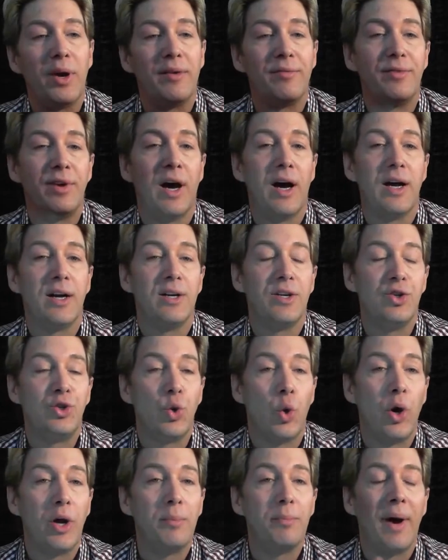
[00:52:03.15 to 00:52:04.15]
have not
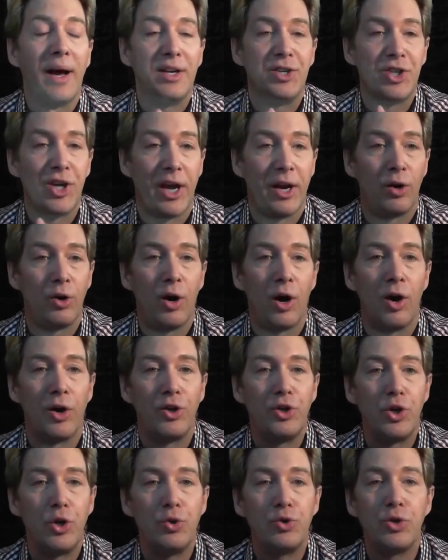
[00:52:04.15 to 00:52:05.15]
joined my channel
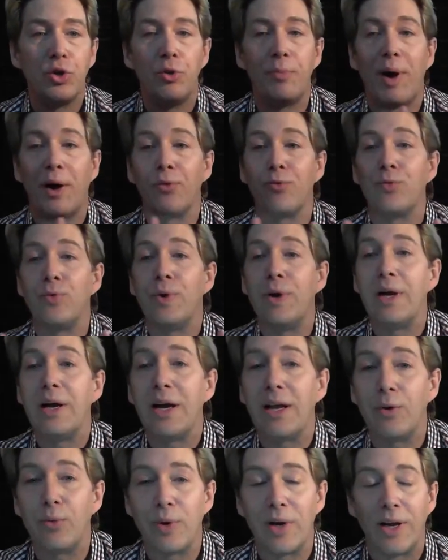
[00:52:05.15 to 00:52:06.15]
on YouTube, I
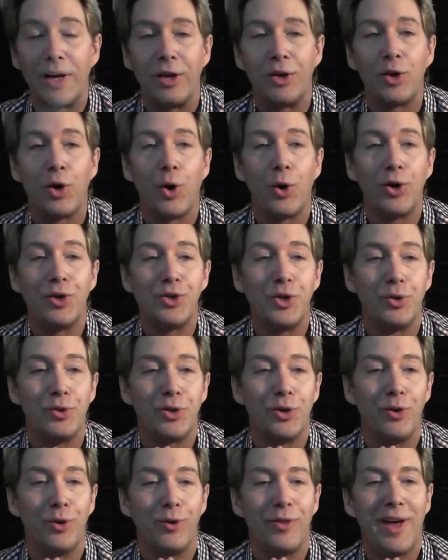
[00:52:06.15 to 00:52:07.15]
really, really encourage you
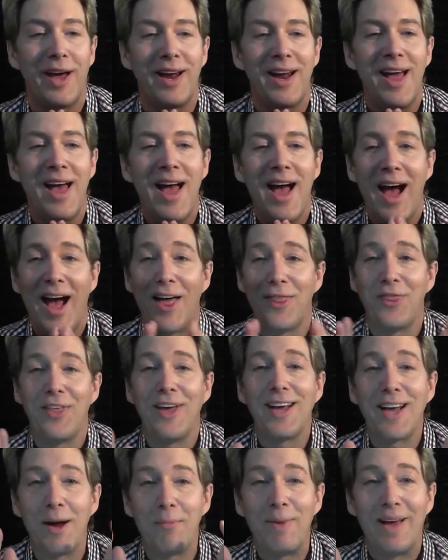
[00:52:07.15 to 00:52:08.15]
to do that. I
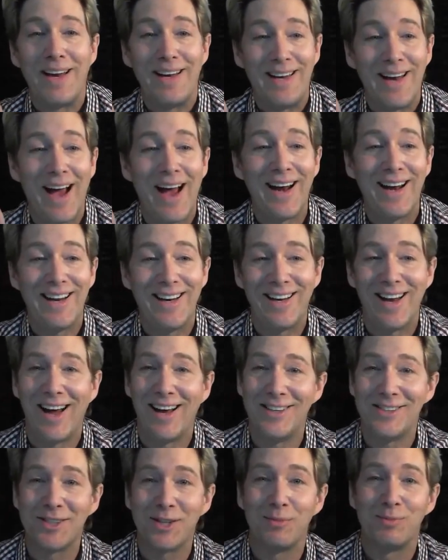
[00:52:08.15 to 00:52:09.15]
think I'm at
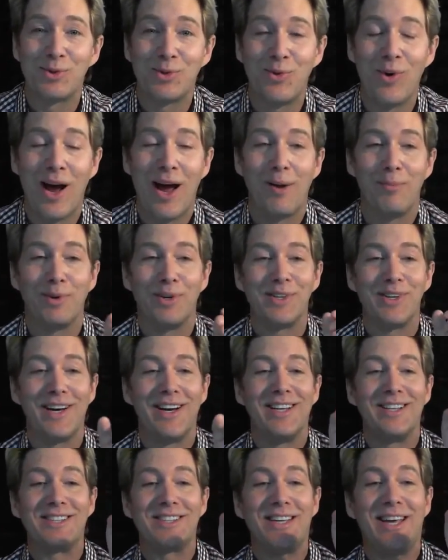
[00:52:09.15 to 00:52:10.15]
99 subscribers
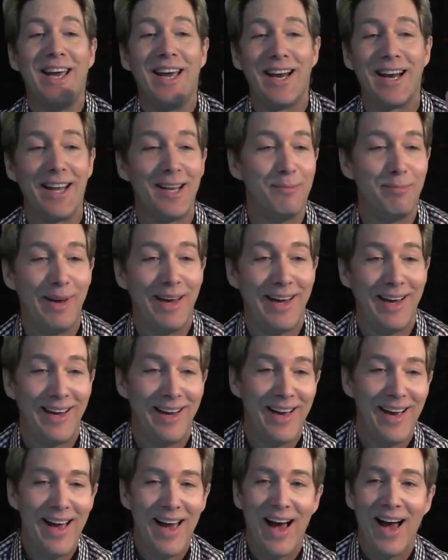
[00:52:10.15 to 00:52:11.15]
and it's killing me.
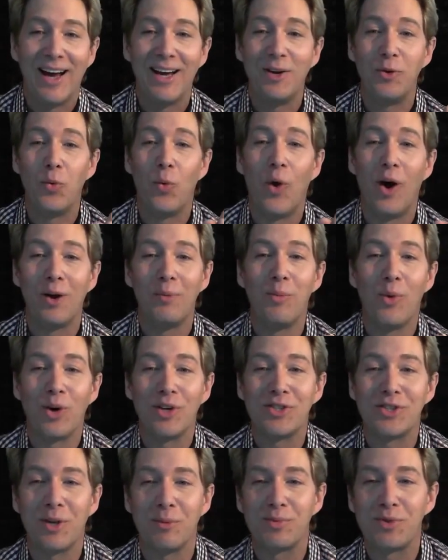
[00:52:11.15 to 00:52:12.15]
I need one more
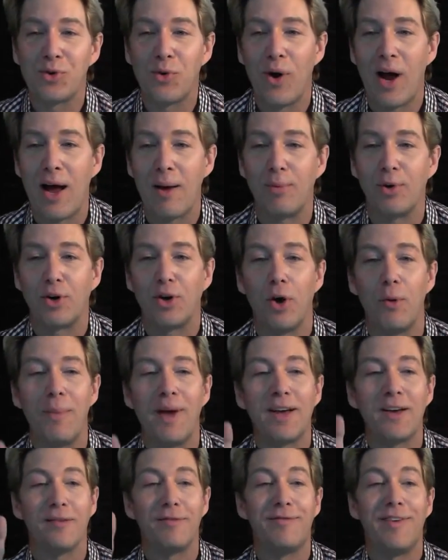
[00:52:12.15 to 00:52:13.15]
subscriber. Go
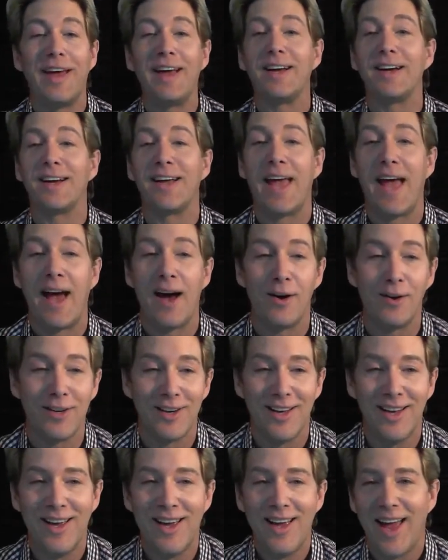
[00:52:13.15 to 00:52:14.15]
make a fake account
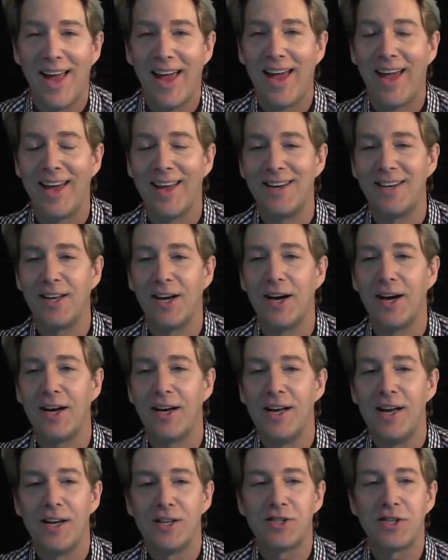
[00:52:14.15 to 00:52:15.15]
and
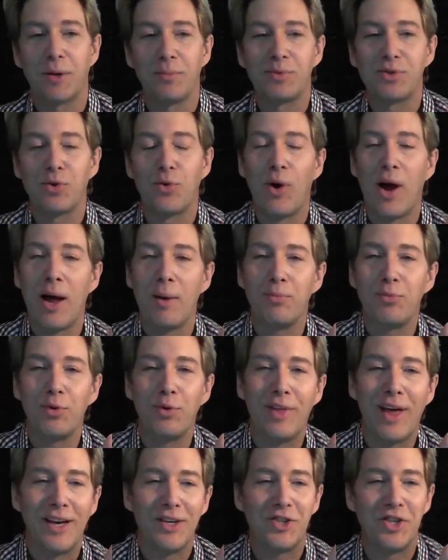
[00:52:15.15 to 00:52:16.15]
subscribe
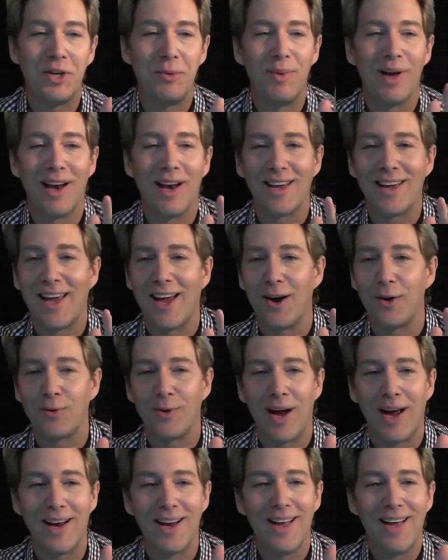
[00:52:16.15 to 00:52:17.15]
through that Gmail account,
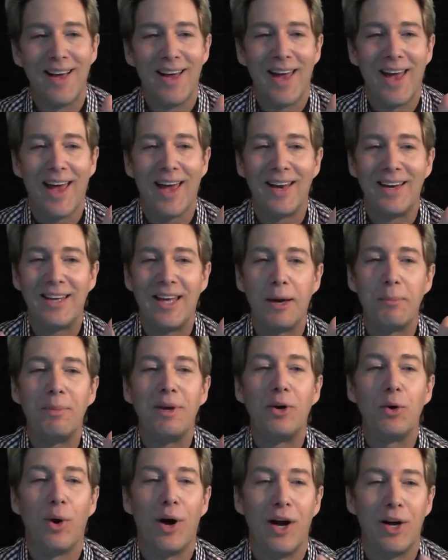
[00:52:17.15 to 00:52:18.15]
right? And get
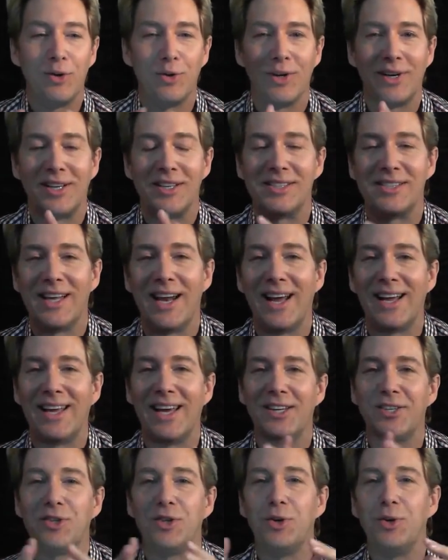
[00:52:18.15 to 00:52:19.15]
me to 100, because then I
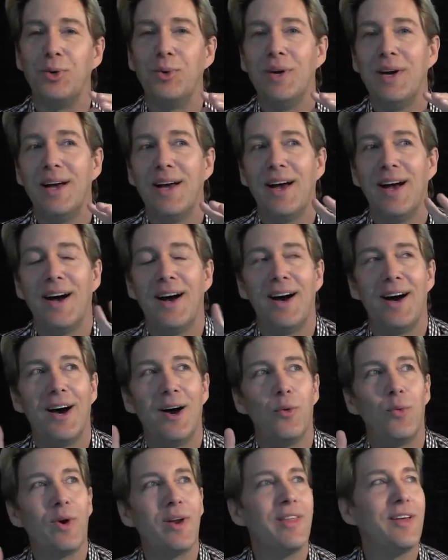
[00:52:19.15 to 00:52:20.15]
get to,
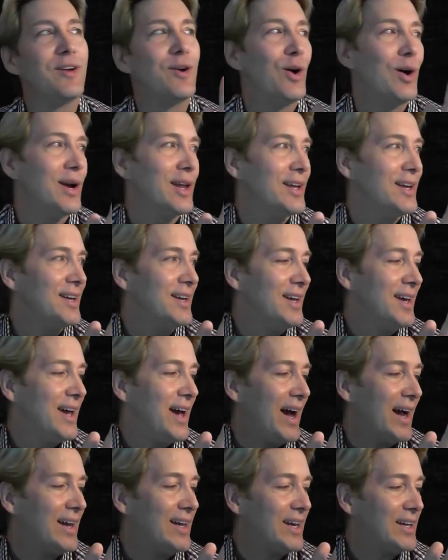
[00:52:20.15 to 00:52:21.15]
what do they call it?
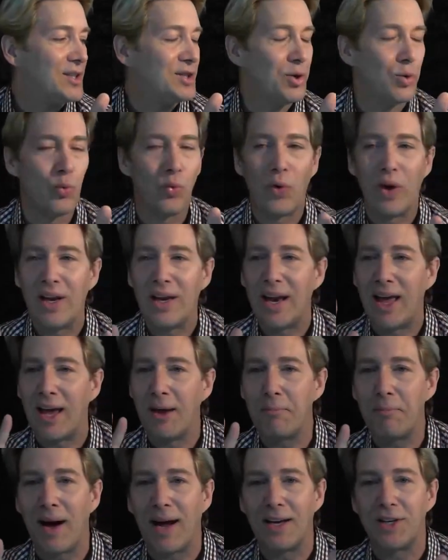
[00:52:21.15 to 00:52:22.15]
I get to
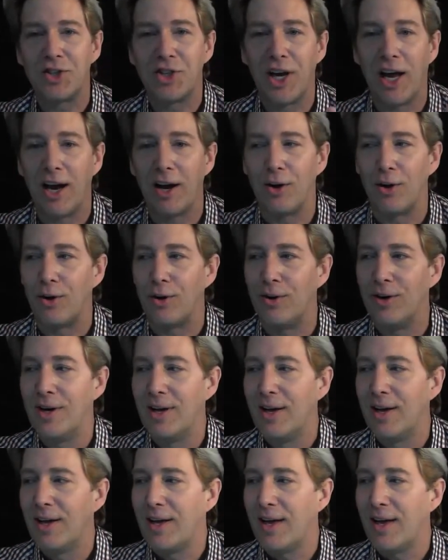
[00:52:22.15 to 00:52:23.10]
rename my channel.